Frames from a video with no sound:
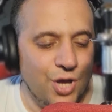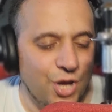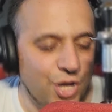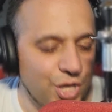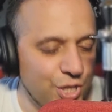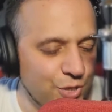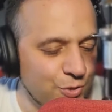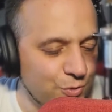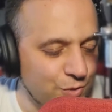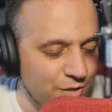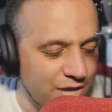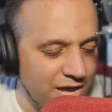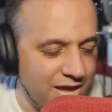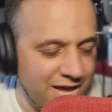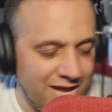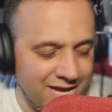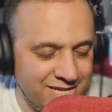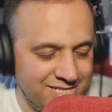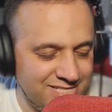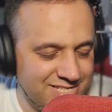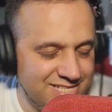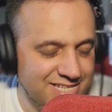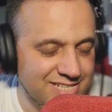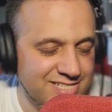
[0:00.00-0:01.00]
Hello
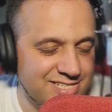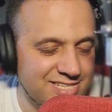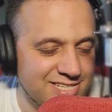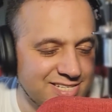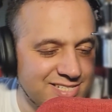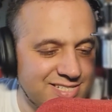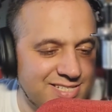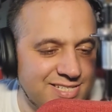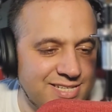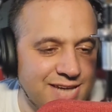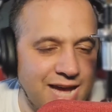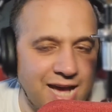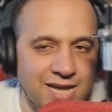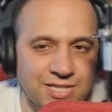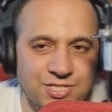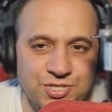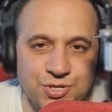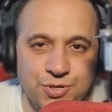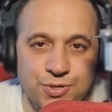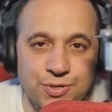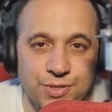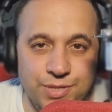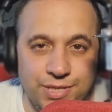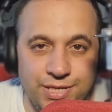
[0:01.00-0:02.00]
guys, this is
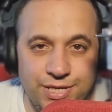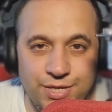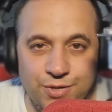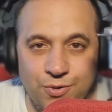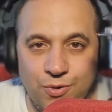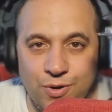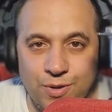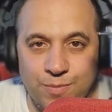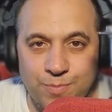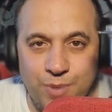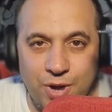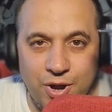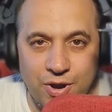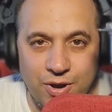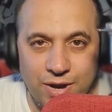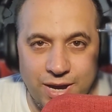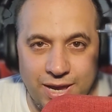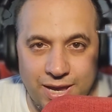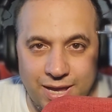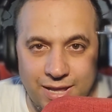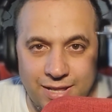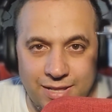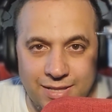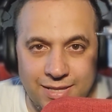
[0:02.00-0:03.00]
Dr. Lior
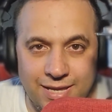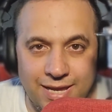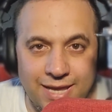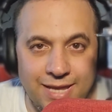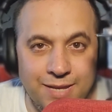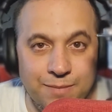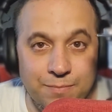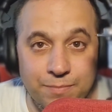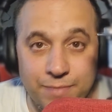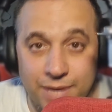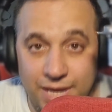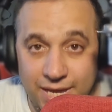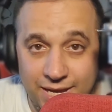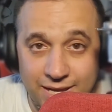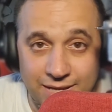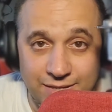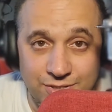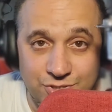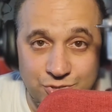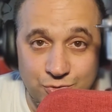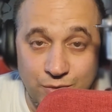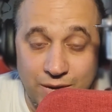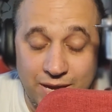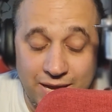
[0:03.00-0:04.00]
Bar-El, and
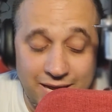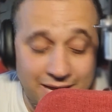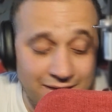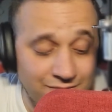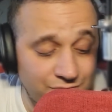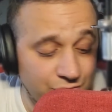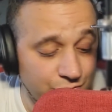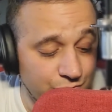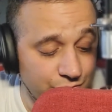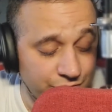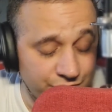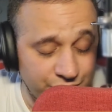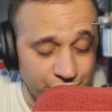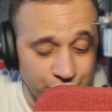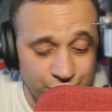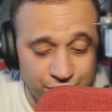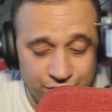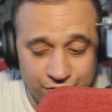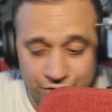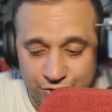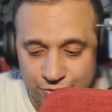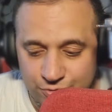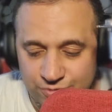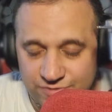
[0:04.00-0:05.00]
man, do I have a review
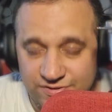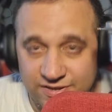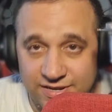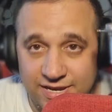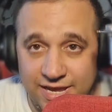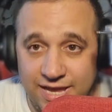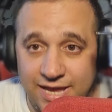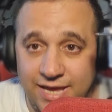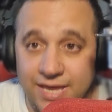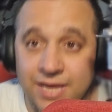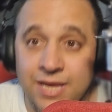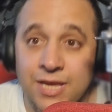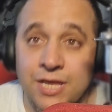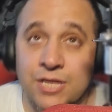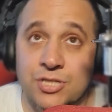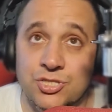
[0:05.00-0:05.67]
for you today.